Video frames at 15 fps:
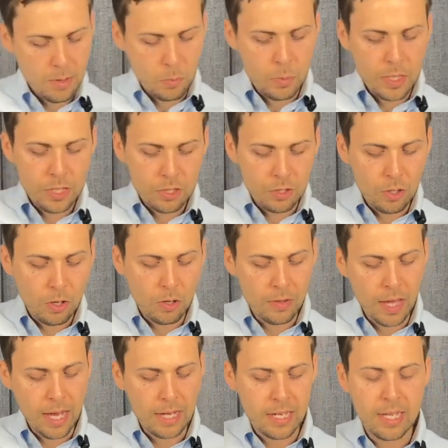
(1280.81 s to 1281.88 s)
We saw
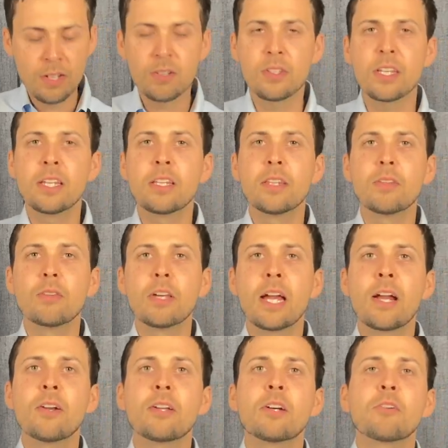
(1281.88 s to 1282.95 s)
that in in the
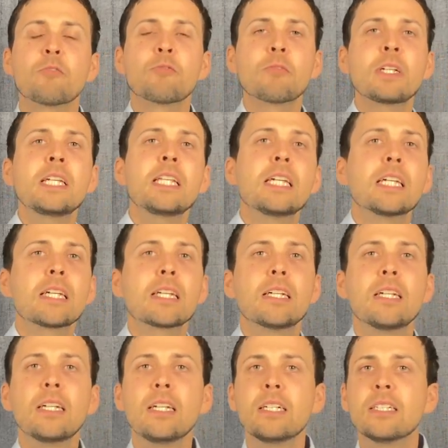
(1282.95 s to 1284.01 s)
area of reading,
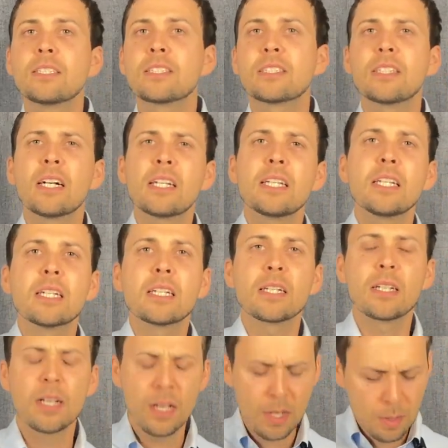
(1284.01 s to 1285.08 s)
studying,
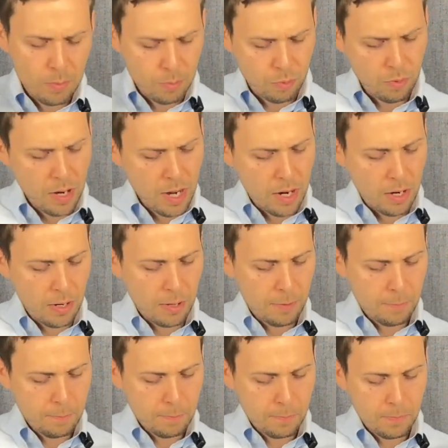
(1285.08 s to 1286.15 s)
prayer,
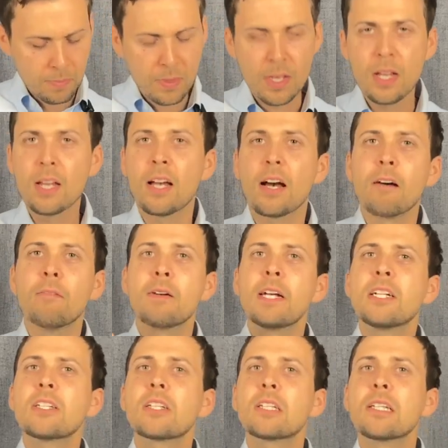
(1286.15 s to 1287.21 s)

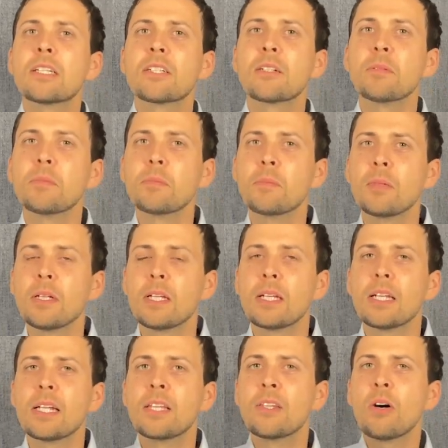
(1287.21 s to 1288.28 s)
evangelism,
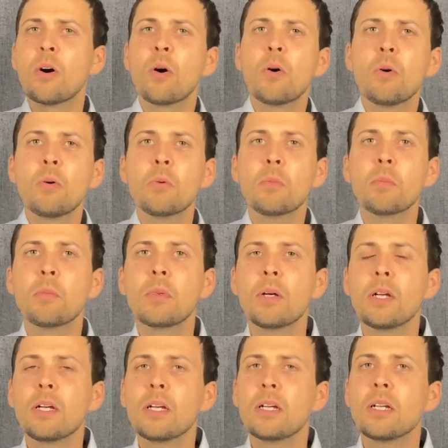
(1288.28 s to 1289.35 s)
in the home,
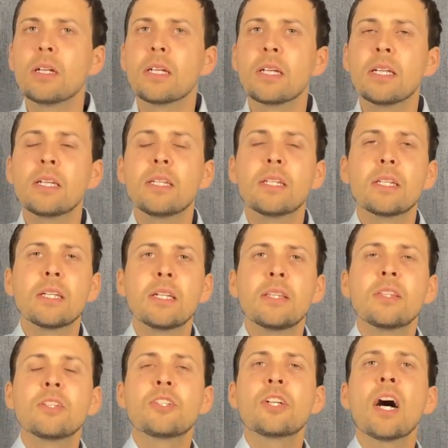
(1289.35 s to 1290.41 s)
in
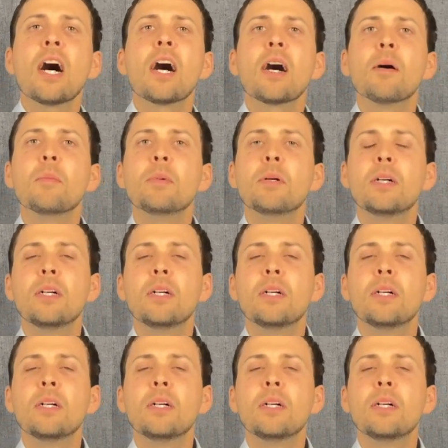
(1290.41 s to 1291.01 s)
in the job